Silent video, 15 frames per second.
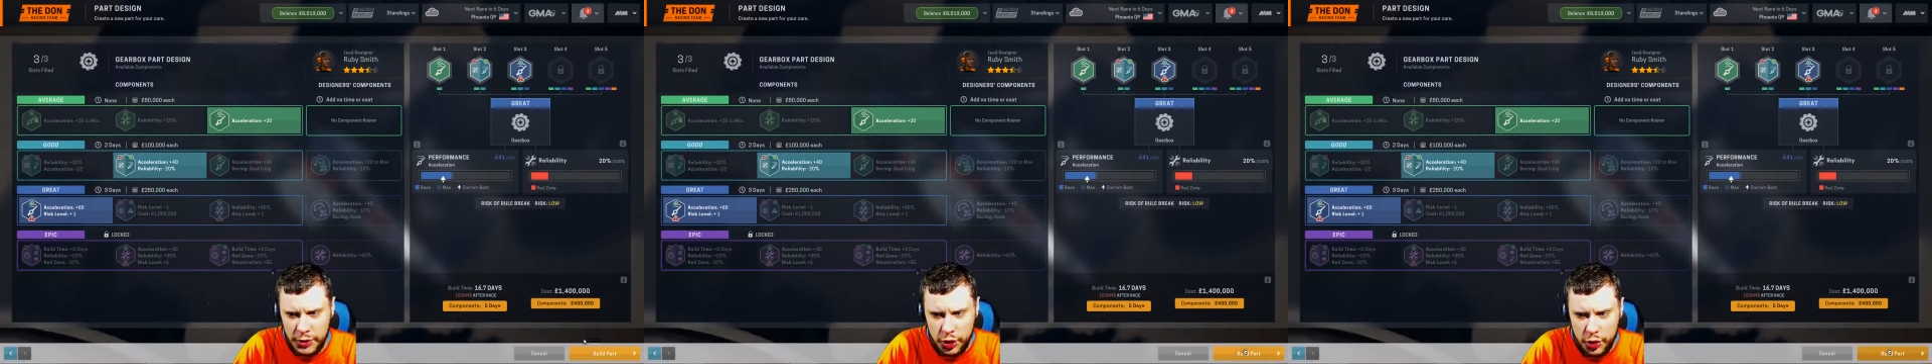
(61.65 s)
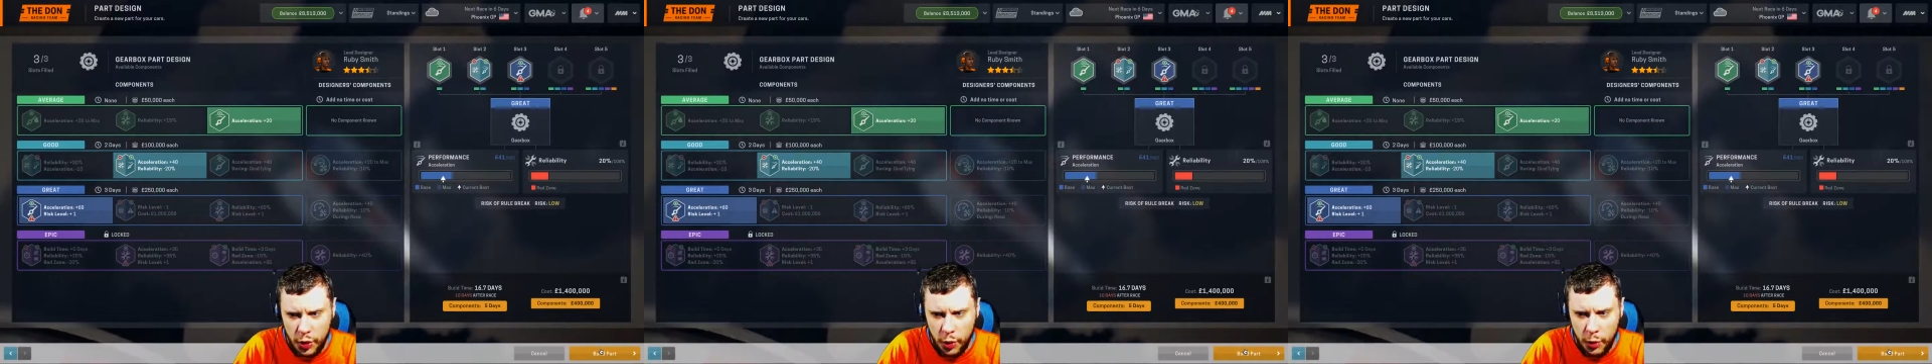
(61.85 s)

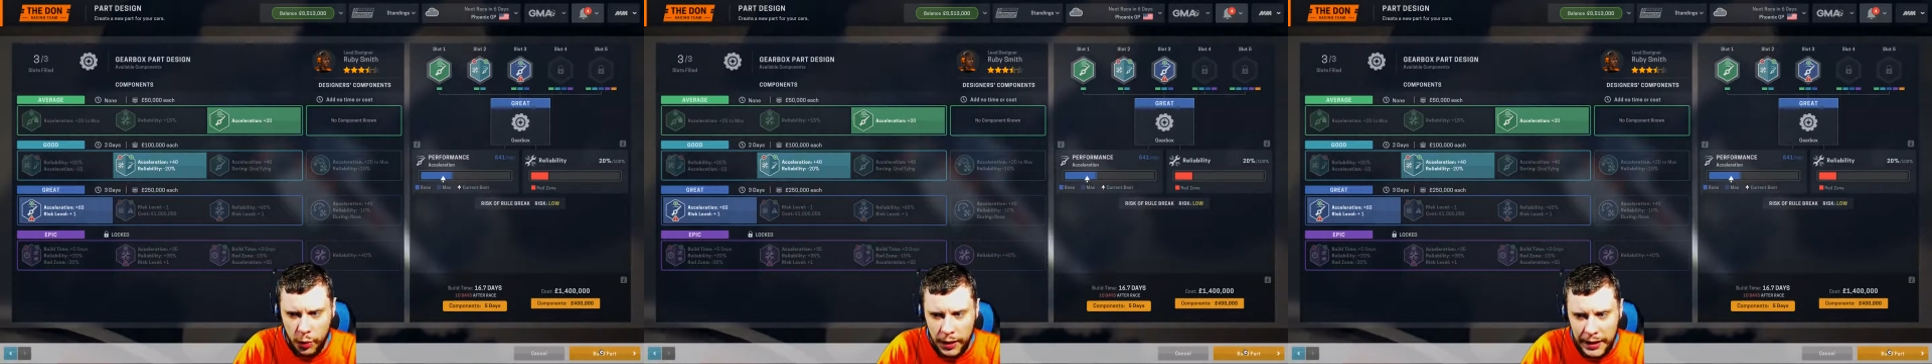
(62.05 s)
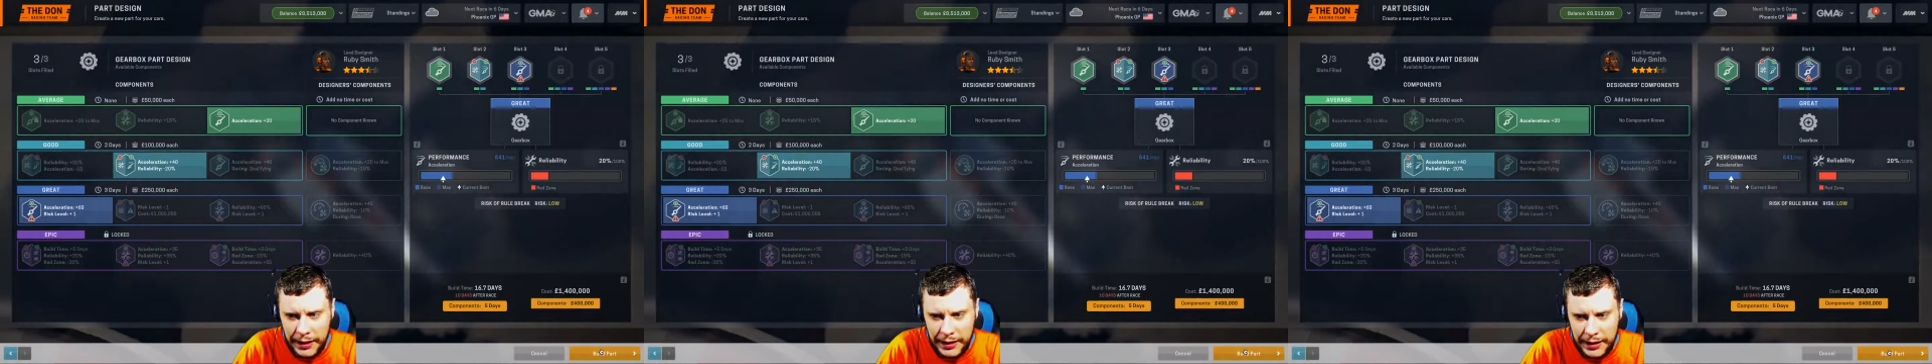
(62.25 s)
So
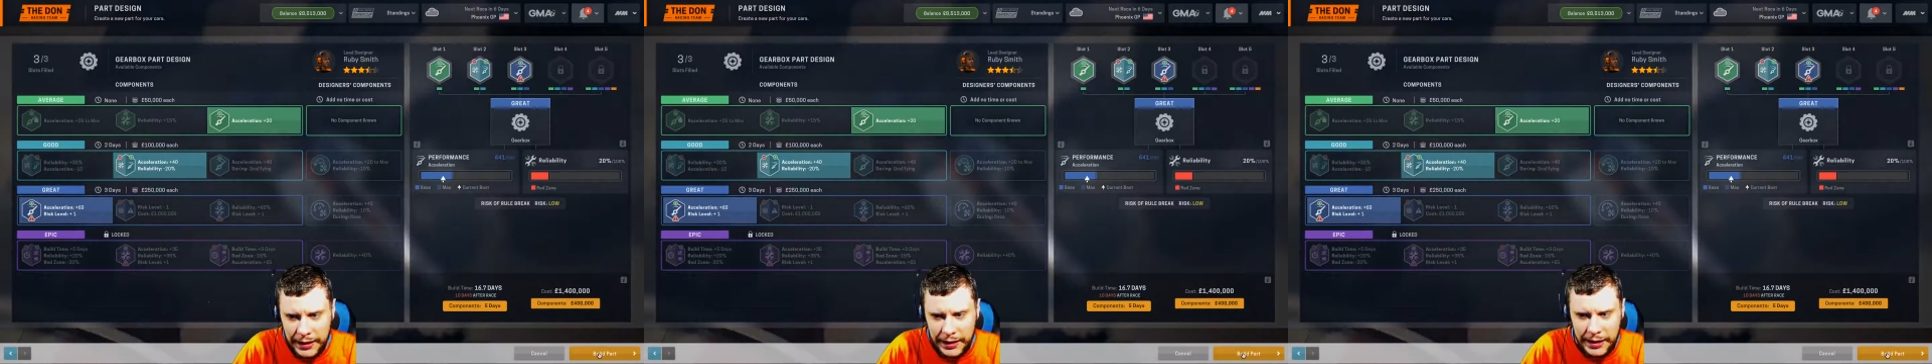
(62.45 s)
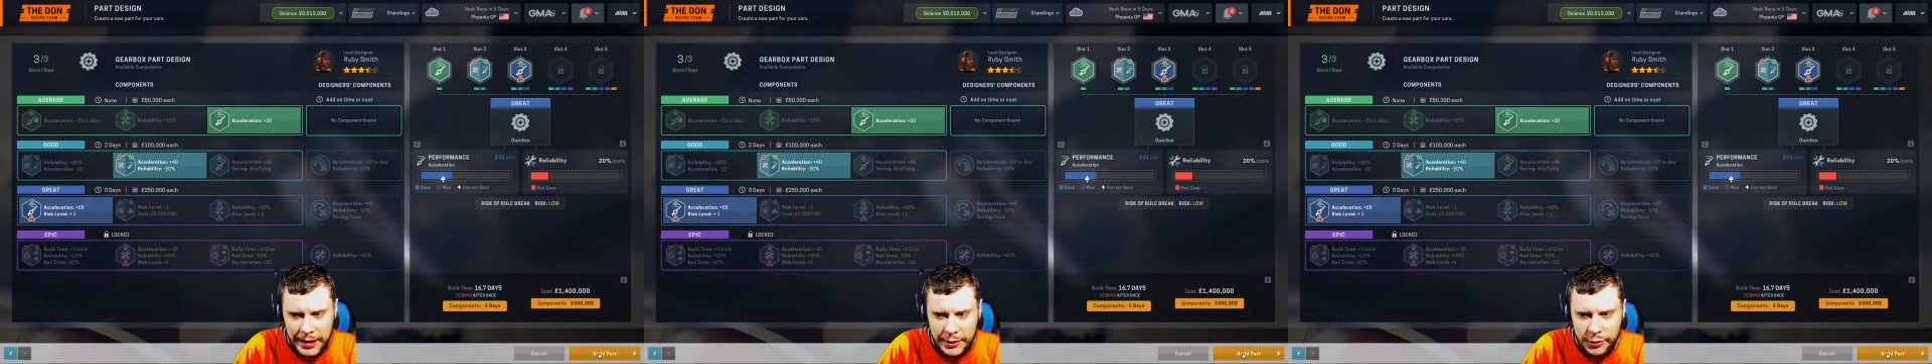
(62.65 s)

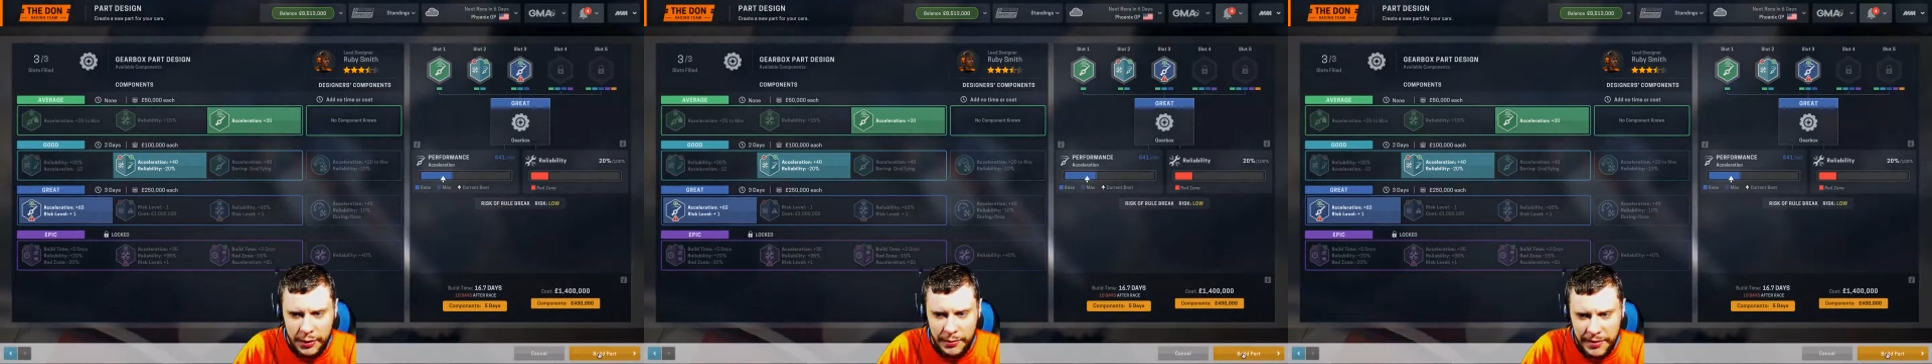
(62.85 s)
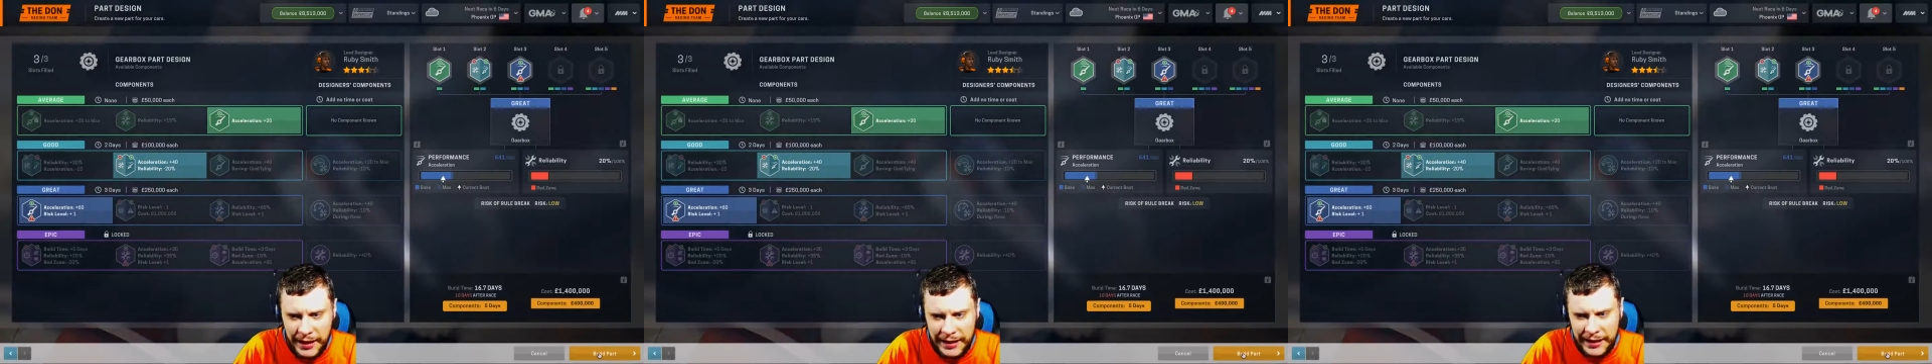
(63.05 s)

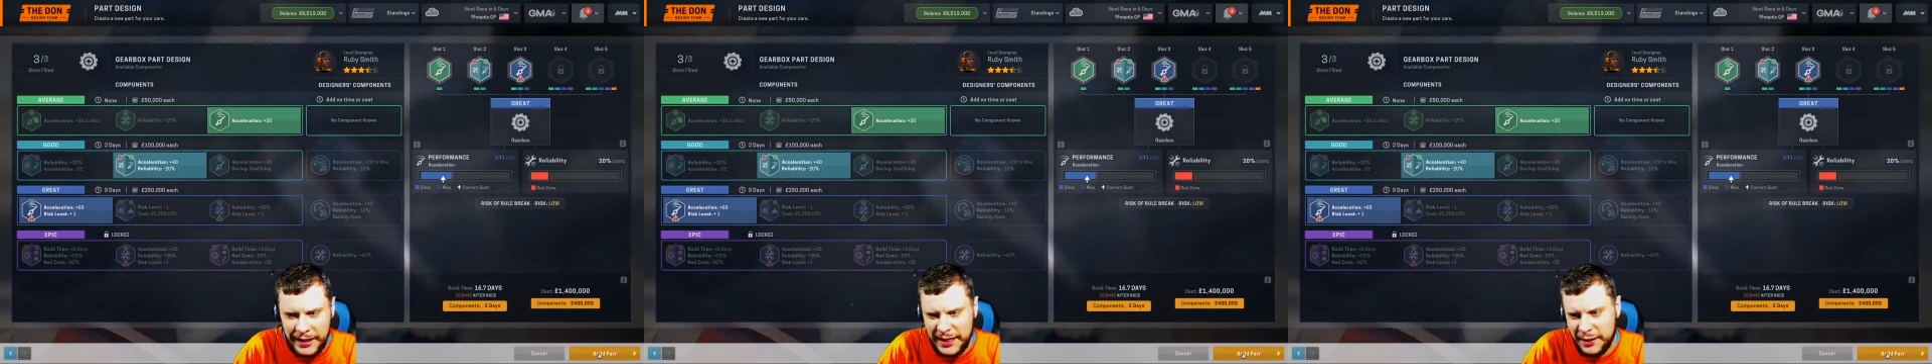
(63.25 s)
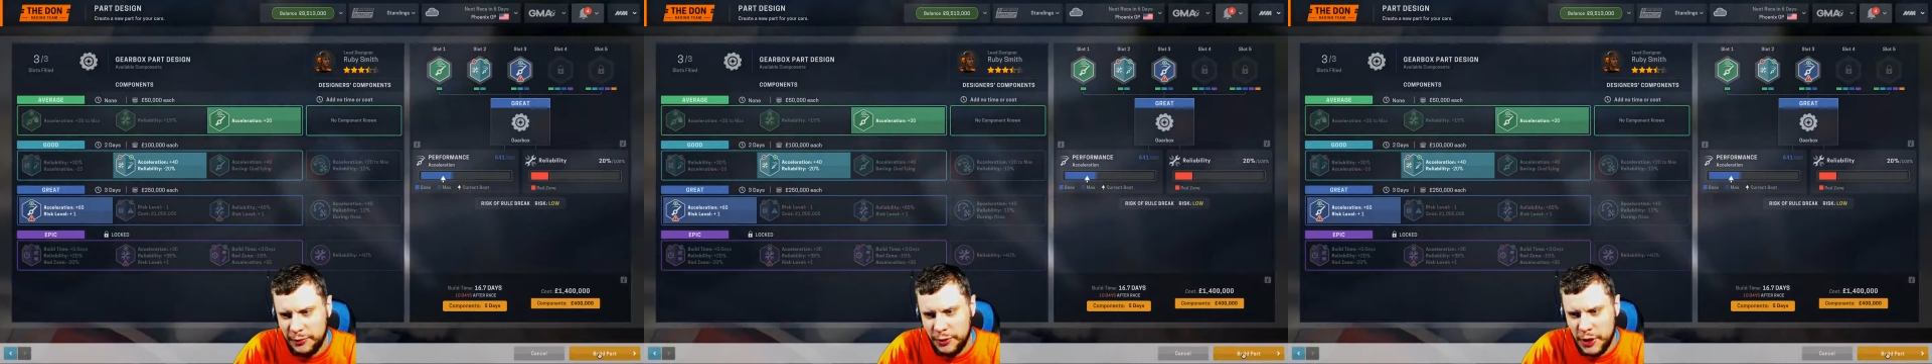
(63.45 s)
I'm
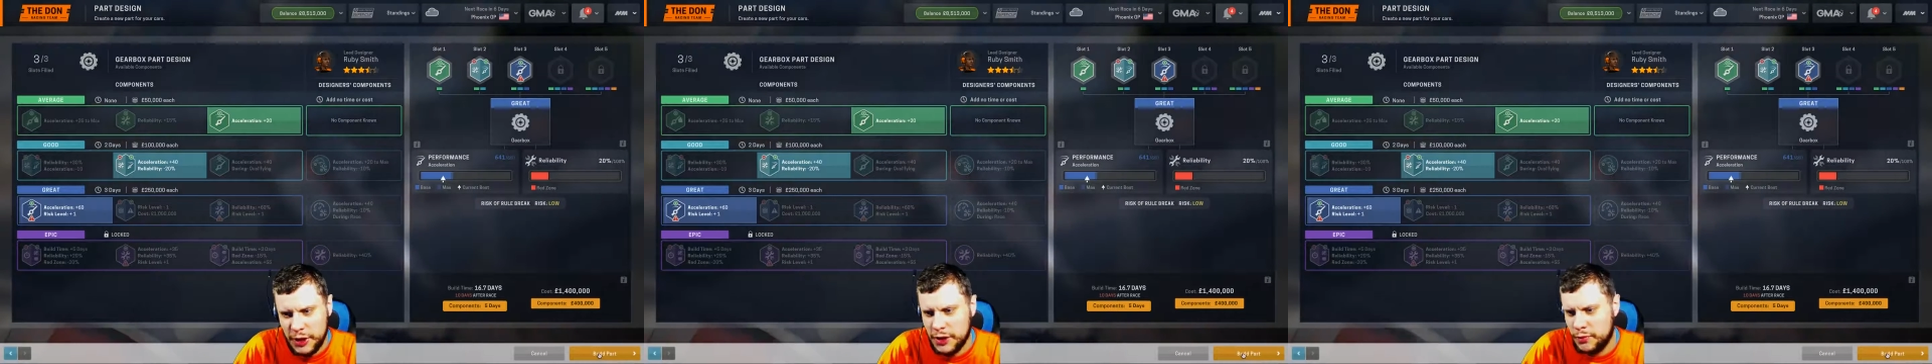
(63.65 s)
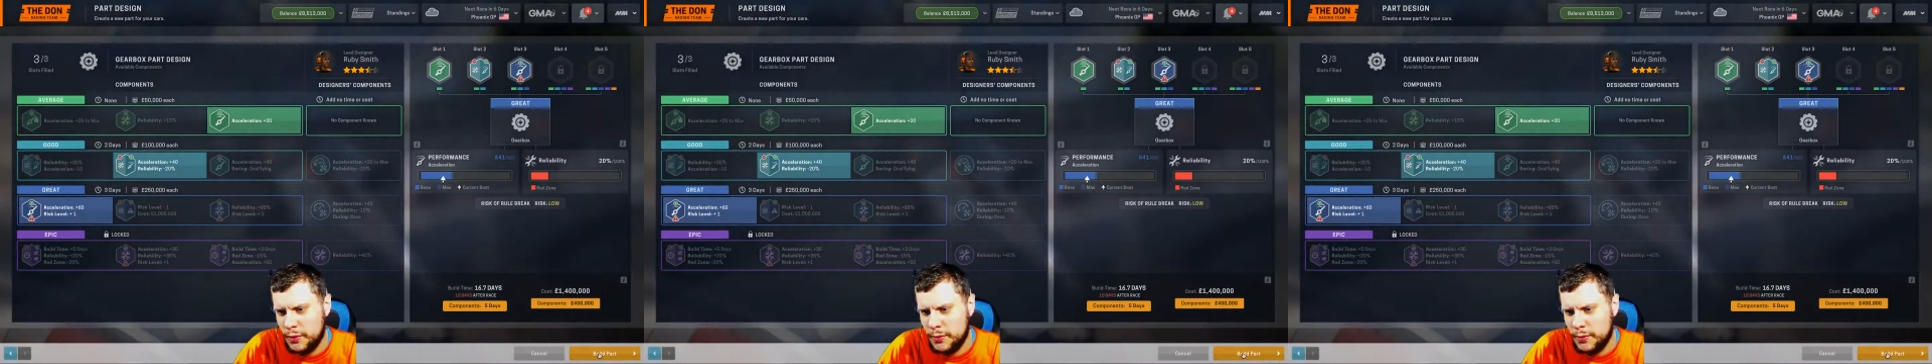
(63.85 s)
thinking it'll cost us